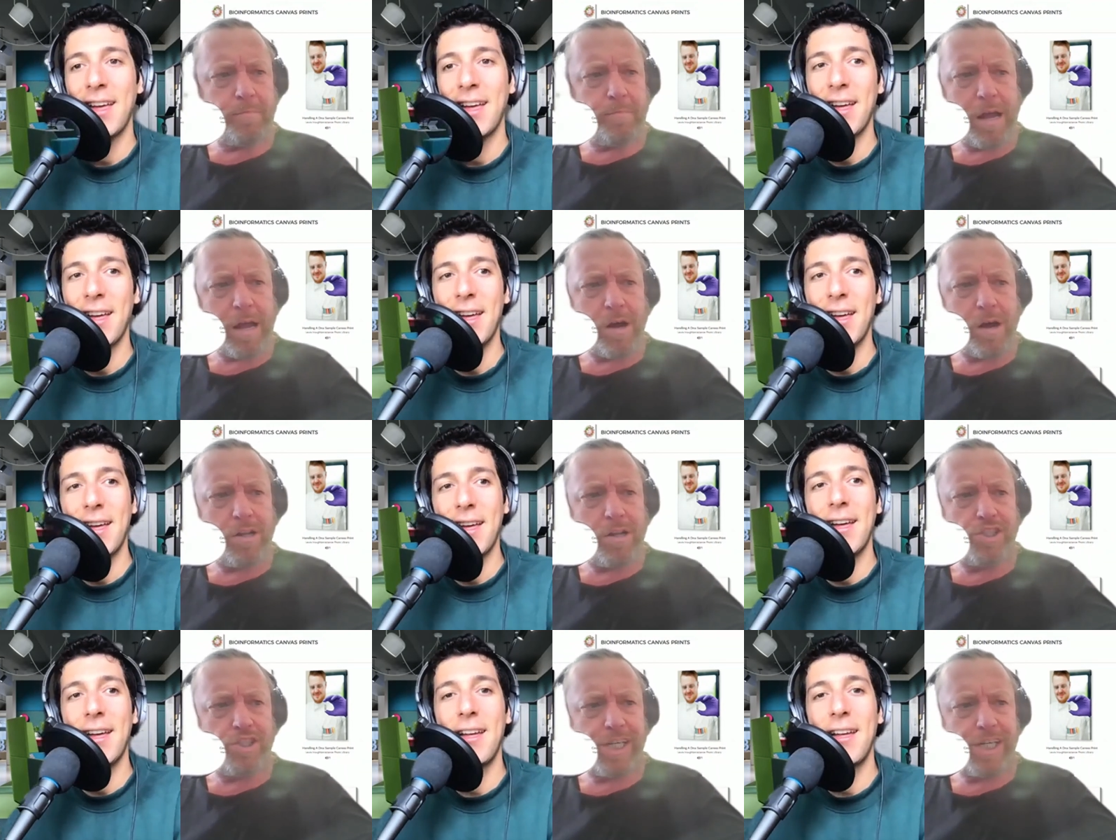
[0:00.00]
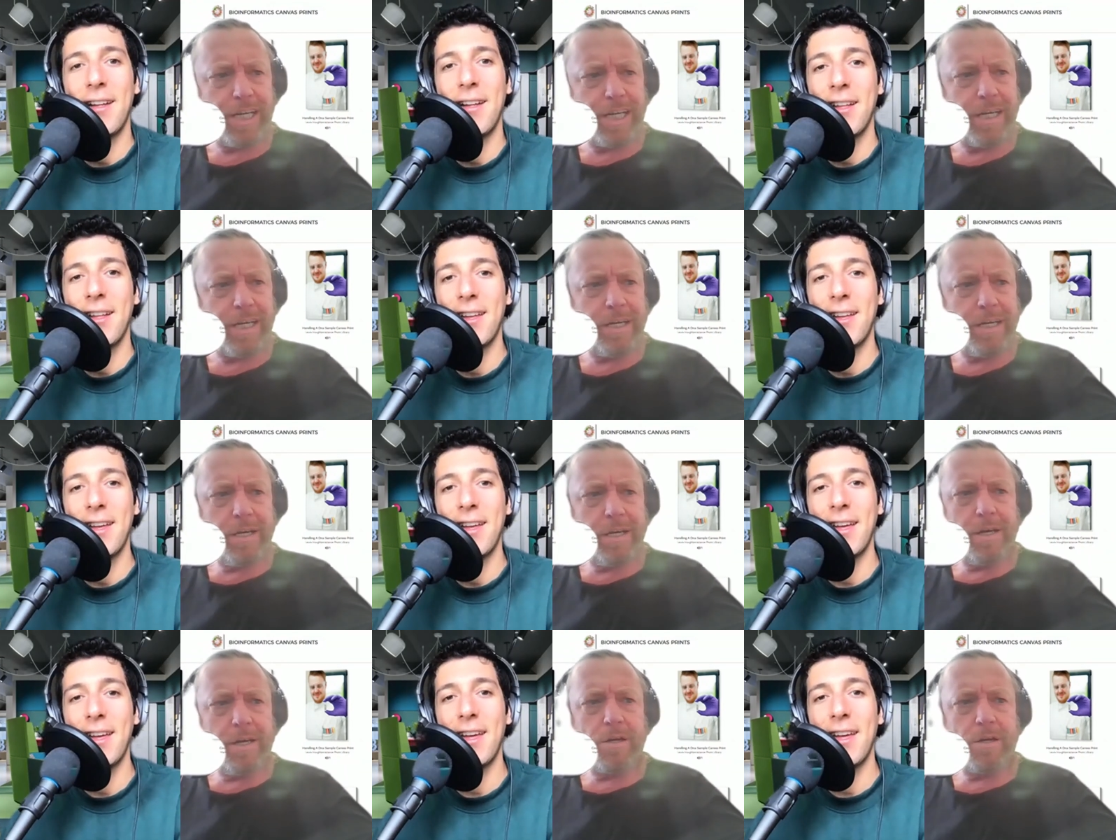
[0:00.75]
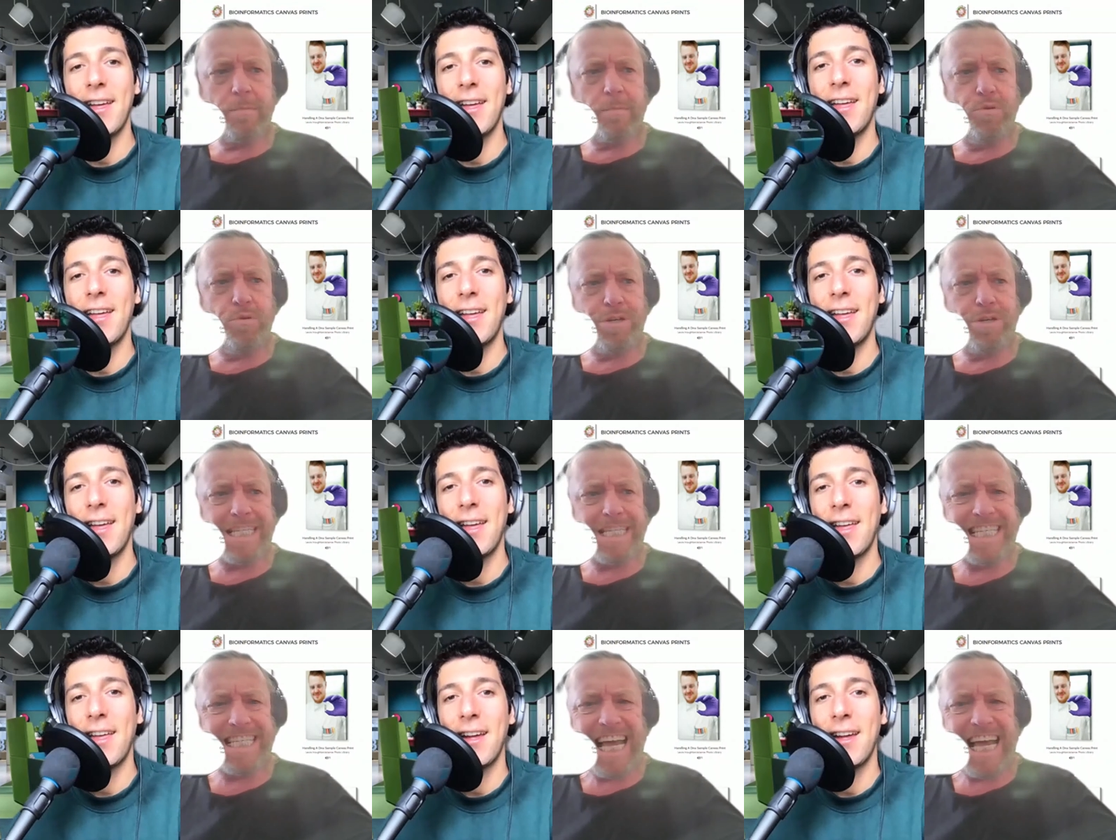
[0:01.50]
Speaker 1: biology,
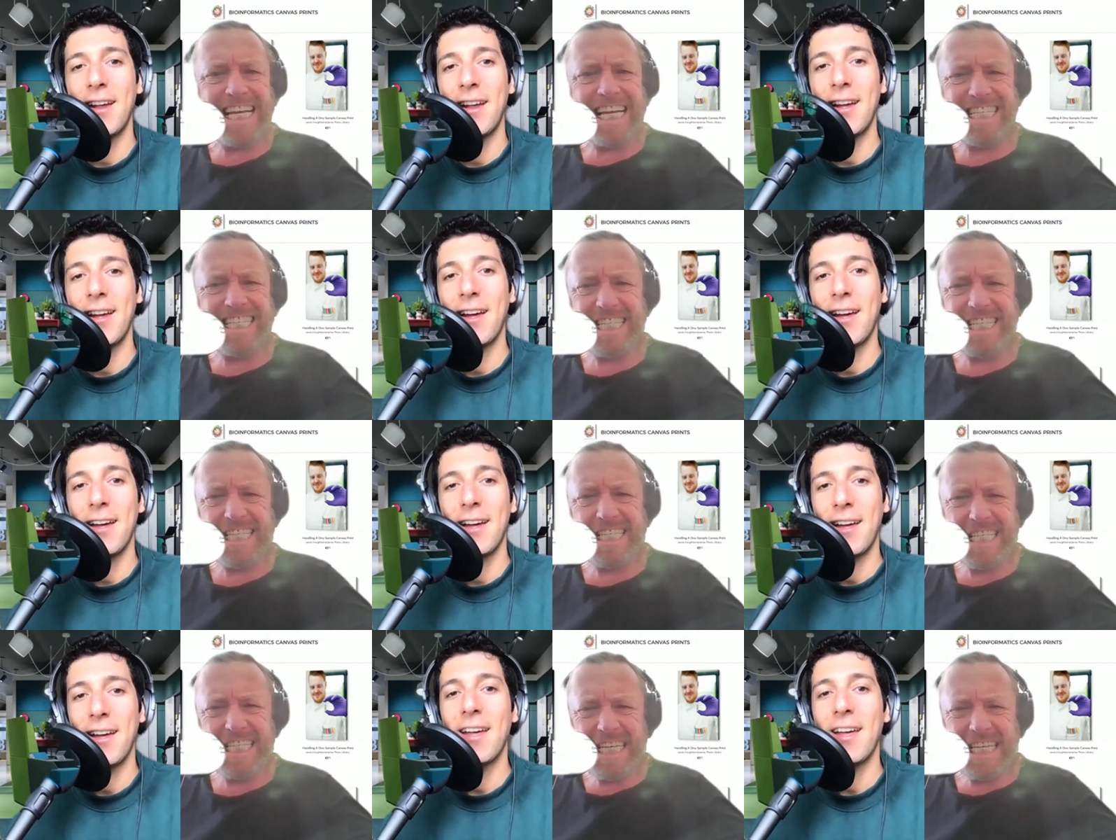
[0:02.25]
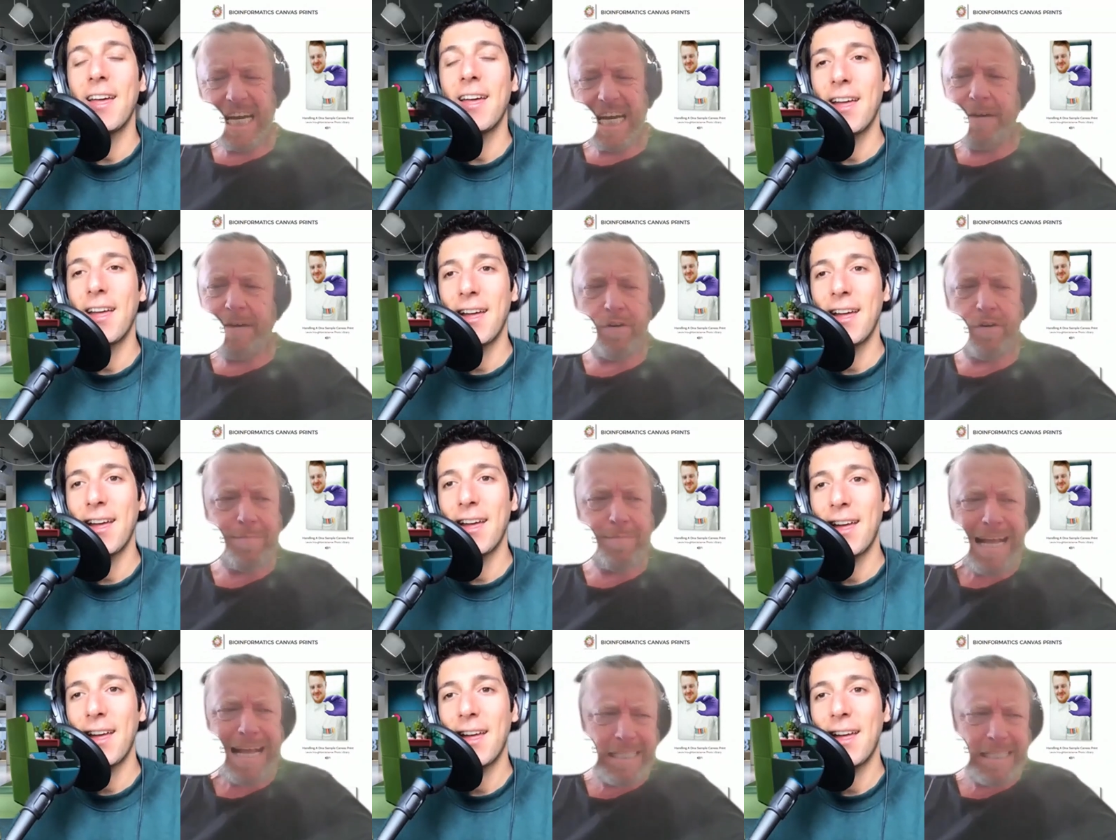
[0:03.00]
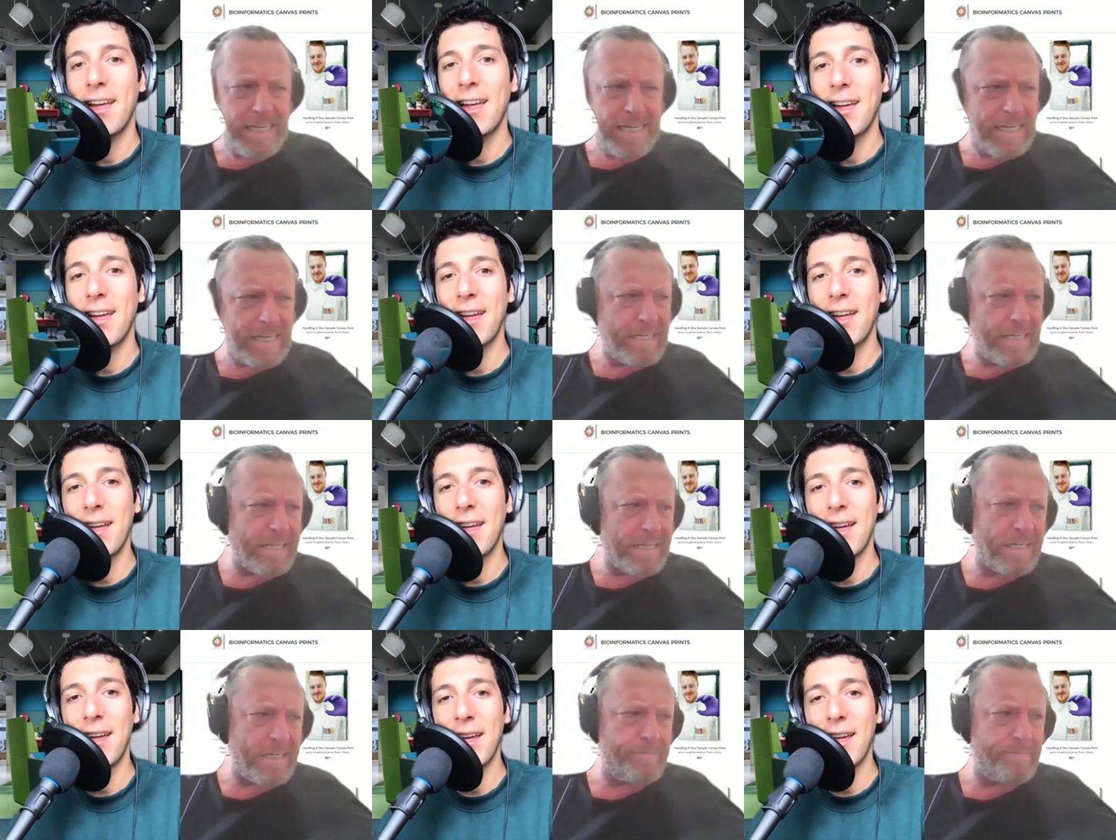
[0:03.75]
computer science, informatics,
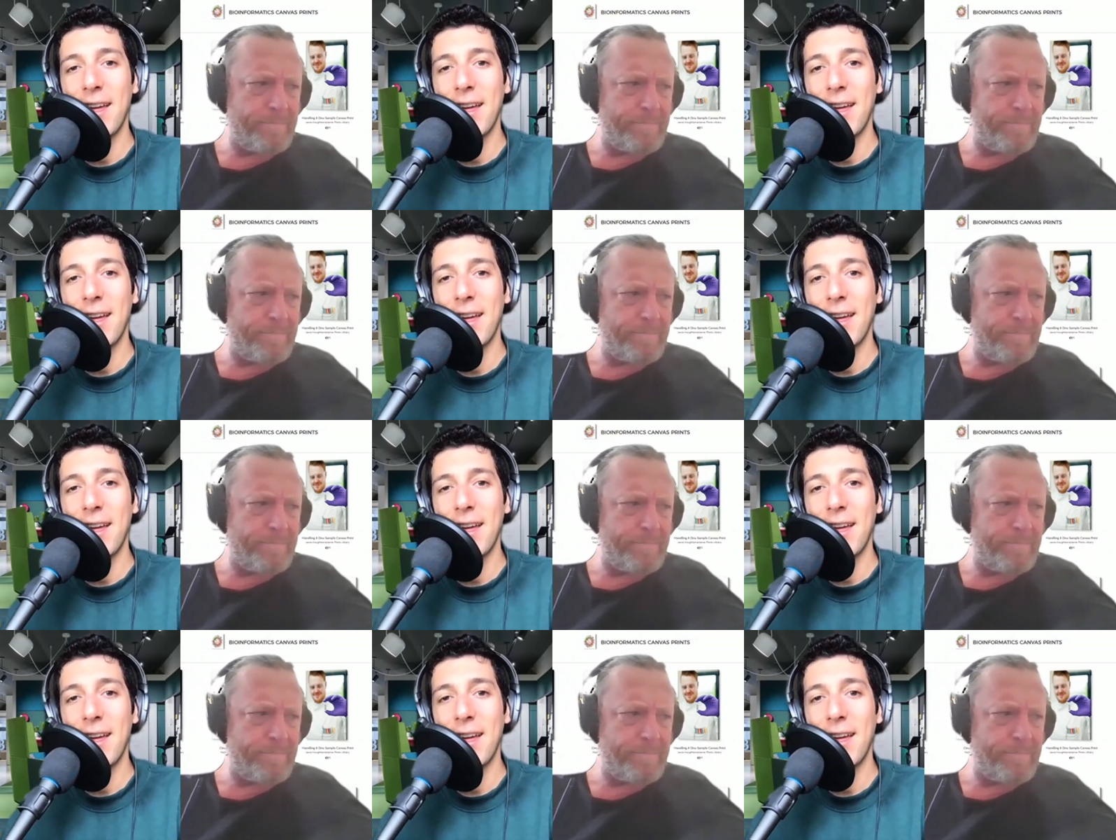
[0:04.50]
